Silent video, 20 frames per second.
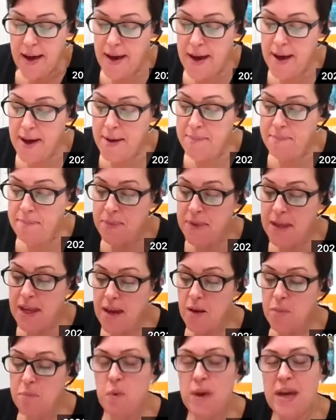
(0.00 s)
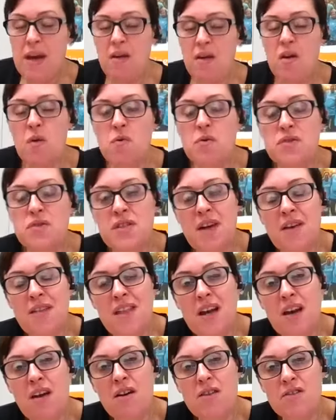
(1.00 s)
We are also
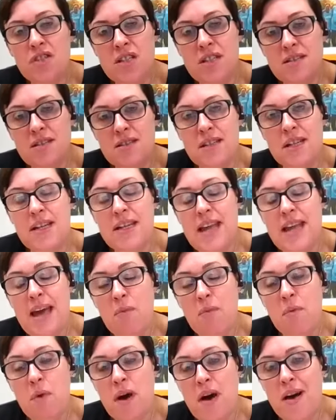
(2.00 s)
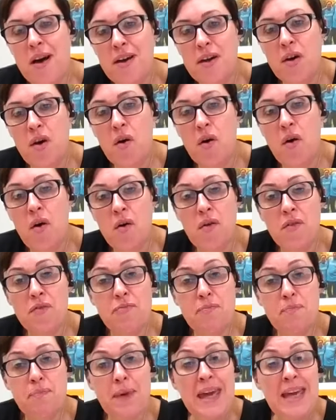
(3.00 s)
the largest network of
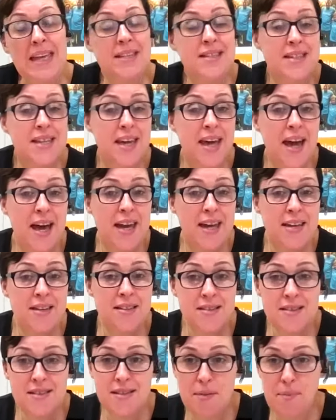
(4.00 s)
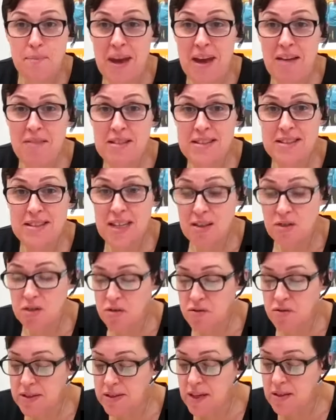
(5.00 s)
PTAs,
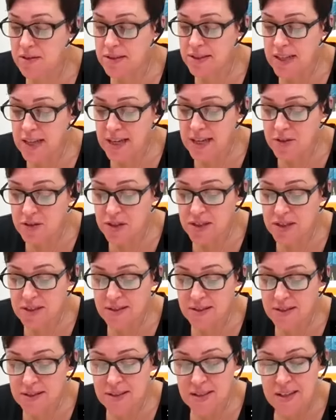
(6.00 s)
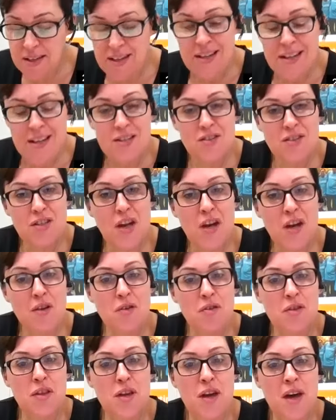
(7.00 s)
parent-teacher associations.
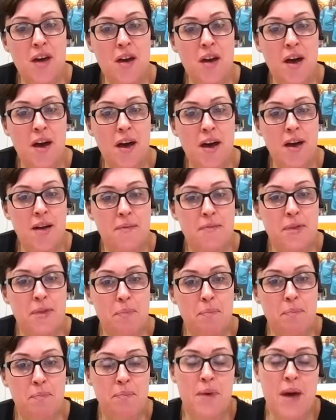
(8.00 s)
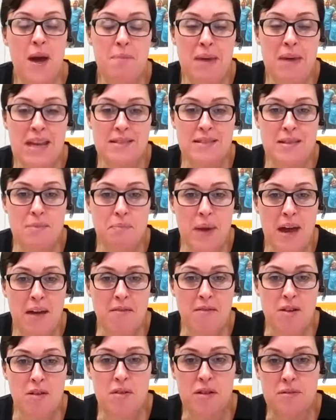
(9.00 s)
So the amazing
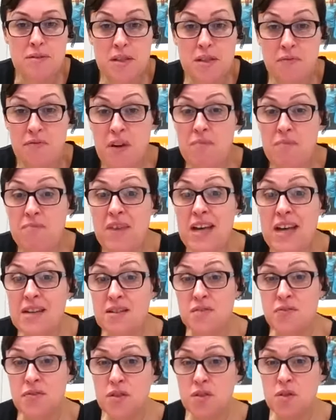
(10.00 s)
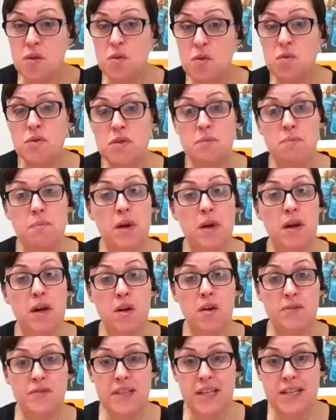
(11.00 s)
parent groups that fundraise for schools and put a
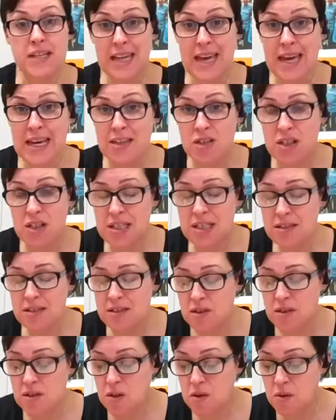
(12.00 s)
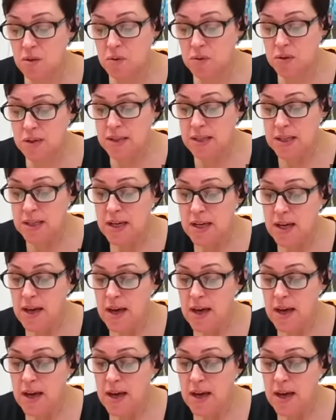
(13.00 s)
lot of dedication into schools.